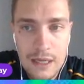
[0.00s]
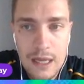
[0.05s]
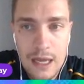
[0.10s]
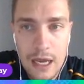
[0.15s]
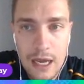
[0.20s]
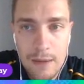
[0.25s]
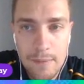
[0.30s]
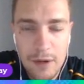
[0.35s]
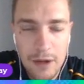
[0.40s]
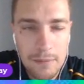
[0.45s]

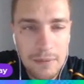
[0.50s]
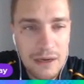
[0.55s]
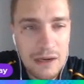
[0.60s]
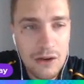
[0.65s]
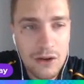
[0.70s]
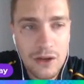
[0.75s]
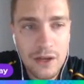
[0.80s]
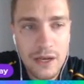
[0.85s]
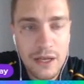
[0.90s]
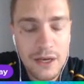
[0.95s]
I'd be
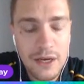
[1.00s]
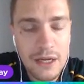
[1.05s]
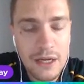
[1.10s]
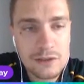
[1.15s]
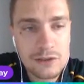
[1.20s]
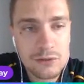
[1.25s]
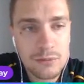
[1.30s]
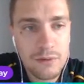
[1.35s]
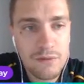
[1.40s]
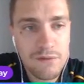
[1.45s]
looking at an
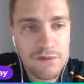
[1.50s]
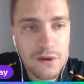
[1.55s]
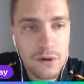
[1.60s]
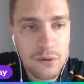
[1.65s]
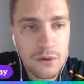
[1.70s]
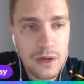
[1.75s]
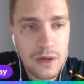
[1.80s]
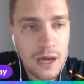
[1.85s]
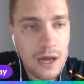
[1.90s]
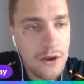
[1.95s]
Arsenal
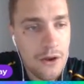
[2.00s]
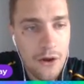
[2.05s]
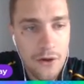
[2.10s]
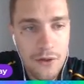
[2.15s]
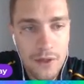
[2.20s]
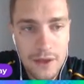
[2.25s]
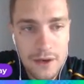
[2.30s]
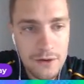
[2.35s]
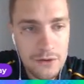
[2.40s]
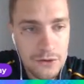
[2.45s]
midfielder. I know
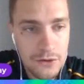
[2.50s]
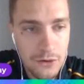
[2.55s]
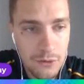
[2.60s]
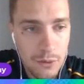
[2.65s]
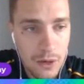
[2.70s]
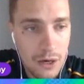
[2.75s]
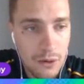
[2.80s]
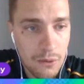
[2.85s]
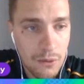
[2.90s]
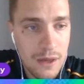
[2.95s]
they didn't do
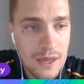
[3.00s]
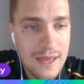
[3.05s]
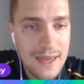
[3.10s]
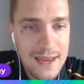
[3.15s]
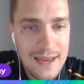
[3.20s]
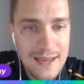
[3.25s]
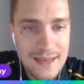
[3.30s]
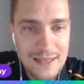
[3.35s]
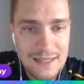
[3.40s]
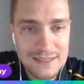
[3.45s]
well
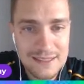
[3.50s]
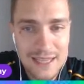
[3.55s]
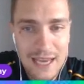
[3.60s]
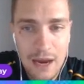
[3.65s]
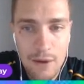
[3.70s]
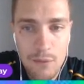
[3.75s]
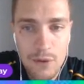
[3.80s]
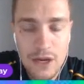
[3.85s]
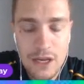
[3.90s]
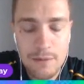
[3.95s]
in this
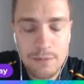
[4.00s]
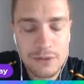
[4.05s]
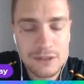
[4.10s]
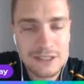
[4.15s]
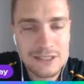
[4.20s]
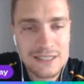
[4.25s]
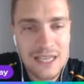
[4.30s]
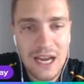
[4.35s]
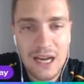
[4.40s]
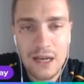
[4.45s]
game week, but
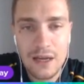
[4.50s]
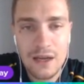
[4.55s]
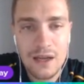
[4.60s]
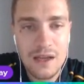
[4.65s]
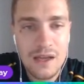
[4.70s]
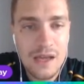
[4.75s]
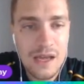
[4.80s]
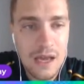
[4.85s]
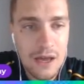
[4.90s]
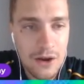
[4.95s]
Saka
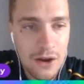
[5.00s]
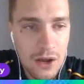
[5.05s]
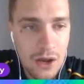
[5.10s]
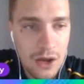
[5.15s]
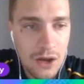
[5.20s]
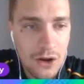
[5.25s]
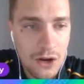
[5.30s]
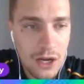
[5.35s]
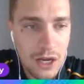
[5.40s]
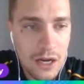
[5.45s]
and
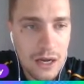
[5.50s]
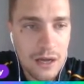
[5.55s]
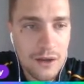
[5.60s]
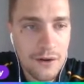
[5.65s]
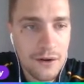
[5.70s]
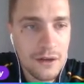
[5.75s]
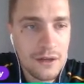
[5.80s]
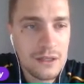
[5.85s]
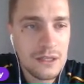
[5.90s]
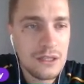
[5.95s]
Ødegaard,
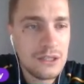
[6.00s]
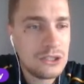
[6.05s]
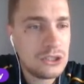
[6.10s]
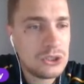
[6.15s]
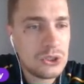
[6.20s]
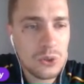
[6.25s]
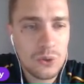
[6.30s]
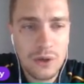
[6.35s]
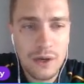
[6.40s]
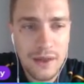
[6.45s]

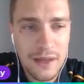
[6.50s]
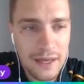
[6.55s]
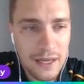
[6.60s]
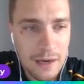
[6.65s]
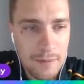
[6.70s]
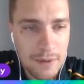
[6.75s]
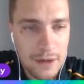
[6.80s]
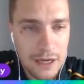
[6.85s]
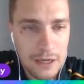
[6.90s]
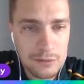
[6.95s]
surely they're
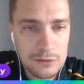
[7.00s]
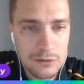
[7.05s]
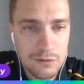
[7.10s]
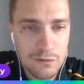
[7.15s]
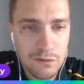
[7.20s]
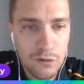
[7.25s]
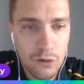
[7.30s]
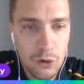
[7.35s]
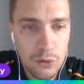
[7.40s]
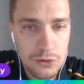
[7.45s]
going to pick up some
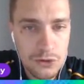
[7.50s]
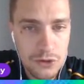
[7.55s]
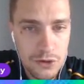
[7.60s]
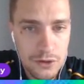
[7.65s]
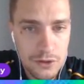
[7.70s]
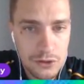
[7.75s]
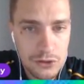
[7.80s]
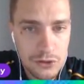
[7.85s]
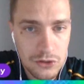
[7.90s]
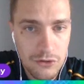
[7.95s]
form during
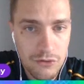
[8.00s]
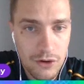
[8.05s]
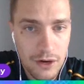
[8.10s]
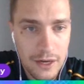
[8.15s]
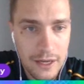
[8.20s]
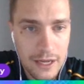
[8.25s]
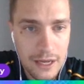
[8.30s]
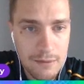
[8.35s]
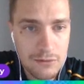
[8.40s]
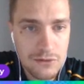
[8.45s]
this good run
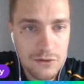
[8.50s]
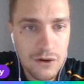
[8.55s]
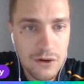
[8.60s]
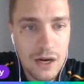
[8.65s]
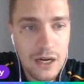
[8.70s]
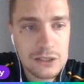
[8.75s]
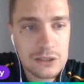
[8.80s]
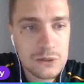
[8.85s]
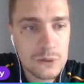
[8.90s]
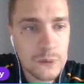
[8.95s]
against
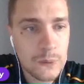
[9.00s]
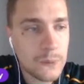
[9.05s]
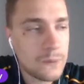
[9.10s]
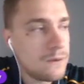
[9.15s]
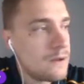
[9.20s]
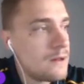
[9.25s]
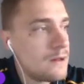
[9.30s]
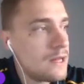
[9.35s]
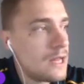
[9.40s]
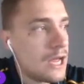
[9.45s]
Arsenal.
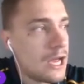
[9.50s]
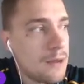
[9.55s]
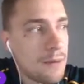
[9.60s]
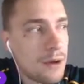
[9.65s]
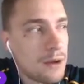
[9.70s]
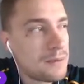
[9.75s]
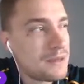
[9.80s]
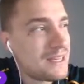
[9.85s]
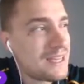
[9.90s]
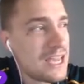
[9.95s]

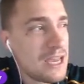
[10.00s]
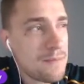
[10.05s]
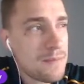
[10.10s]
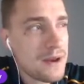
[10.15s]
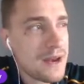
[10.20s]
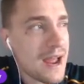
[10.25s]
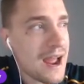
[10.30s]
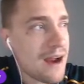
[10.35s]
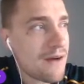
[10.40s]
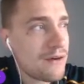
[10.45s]
I'd be keeping
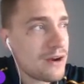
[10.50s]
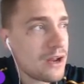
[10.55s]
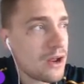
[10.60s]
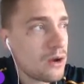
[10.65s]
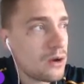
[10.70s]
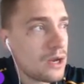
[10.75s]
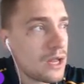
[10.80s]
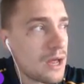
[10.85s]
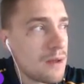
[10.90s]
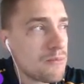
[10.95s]

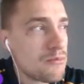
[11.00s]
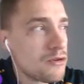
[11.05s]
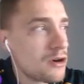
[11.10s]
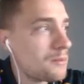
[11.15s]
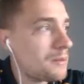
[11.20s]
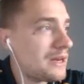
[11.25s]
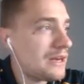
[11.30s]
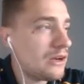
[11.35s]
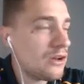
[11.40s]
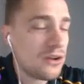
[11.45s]
Areola and
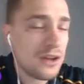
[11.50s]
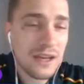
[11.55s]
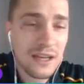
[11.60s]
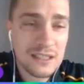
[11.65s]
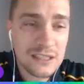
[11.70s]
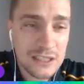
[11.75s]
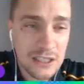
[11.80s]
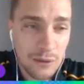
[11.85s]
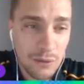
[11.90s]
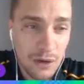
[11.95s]
probably looking
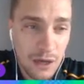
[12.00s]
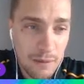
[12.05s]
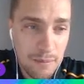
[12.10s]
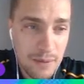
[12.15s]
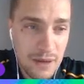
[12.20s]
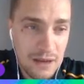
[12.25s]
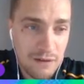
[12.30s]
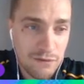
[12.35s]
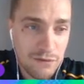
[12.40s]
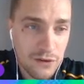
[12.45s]
at someone like
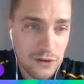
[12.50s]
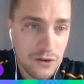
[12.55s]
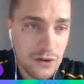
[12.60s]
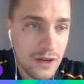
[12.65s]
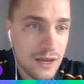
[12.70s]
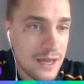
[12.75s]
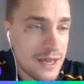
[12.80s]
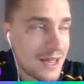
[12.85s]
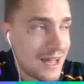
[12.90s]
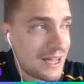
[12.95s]
Pickford
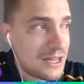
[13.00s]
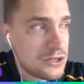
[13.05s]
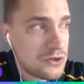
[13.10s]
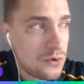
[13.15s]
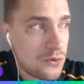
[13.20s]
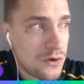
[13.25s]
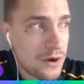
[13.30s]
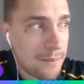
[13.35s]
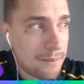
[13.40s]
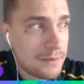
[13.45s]
as
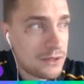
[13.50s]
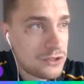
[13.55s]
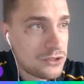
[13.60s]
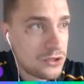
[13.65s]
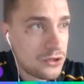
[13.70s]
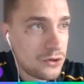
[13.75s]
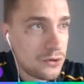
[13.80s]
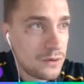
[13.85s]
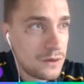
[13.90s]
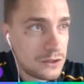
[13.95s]
your number
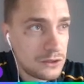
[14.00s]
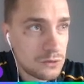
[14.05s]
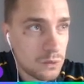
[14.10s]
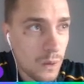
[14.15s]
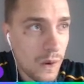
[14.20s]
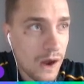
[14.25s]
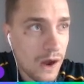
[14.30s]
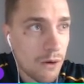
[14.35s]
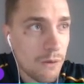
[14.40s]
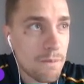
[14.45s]
2 as
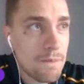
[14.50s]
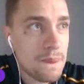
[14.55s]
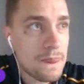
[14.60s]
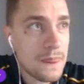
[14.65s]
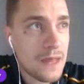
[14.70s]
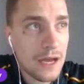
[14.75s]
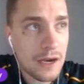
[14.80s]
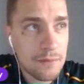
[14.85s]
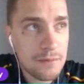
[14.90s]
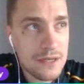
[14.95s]
well.
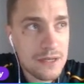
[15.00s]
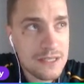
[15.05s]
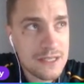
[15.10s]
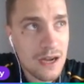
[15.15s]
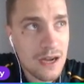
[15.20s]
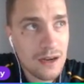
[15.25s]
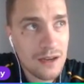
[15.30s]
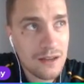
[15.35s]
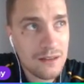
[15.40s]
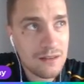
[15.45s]
And I'd be
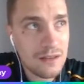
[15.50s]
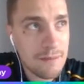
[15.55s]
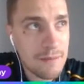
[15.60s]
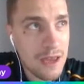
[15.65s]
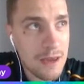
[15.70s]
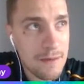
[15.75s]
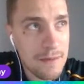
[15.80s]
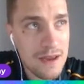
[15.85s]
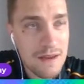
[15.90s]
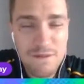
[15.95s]
targeting
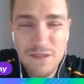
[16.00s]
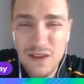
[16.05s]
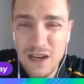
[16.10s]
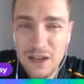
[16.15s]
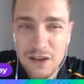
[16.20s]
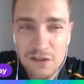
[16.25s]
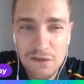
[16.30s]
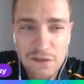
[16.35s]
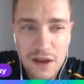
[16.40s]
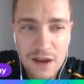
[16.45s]
maybe a Villa
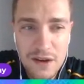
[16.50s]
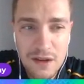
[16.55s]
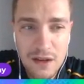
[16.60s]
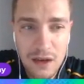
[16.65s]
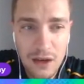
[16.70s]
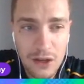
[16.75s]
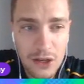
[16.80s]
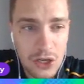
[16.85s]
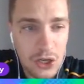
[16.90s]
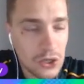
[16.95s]
defender
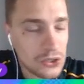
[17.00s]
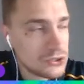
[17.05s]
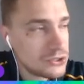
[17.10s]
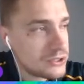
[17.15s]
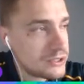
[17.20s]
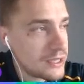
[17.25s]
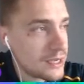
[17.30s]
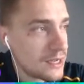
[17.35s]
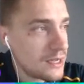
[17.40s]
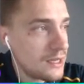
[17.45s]
like
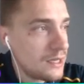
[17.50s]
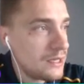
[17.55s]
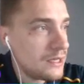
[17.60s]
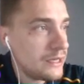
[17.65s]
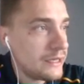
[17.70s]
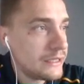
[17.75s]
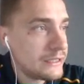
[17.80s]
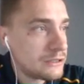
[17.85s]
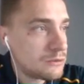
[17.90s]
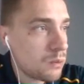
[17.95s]
Konsa as